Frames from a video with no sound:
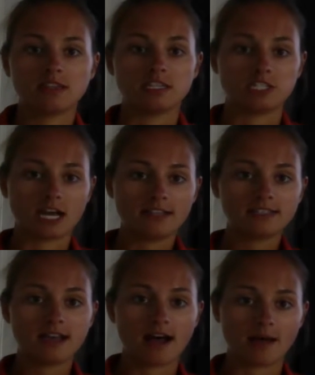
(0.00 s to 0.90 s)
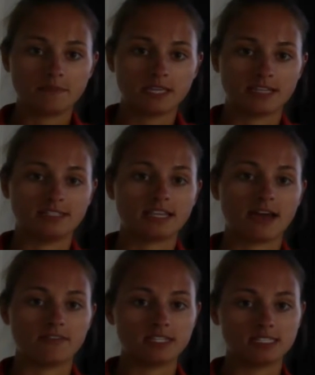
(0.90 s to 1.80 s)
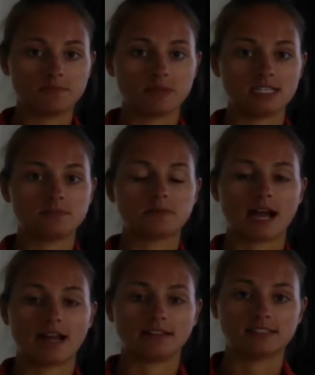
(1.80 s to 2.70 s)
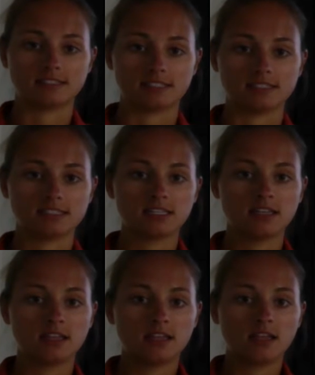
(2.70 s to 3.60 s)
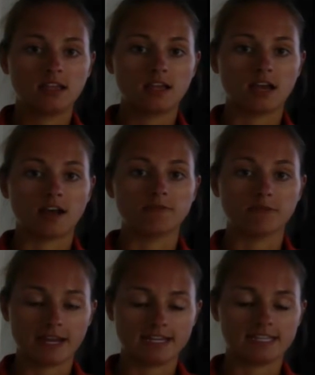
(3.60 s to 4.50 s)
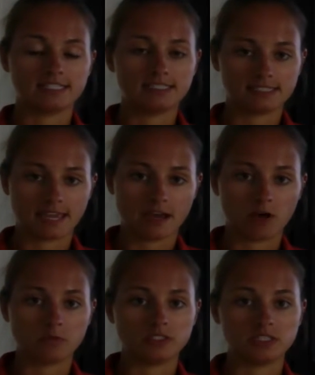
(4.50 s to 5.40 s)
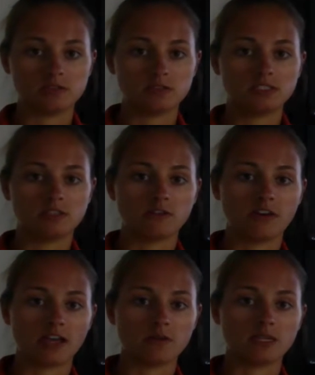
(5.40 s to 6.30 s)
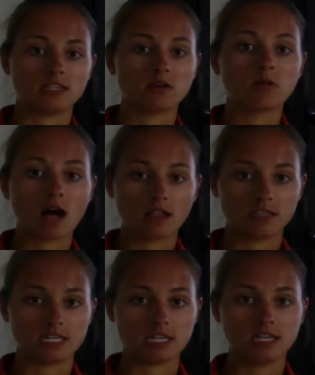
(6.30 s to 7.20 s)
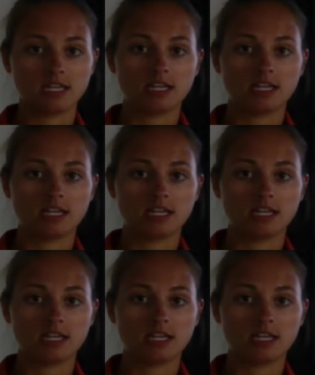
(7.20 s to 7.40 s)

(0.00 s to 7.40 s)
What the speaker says: The Johns Hopkins Evidence-Based Practices rating scale was used to evaluate the quality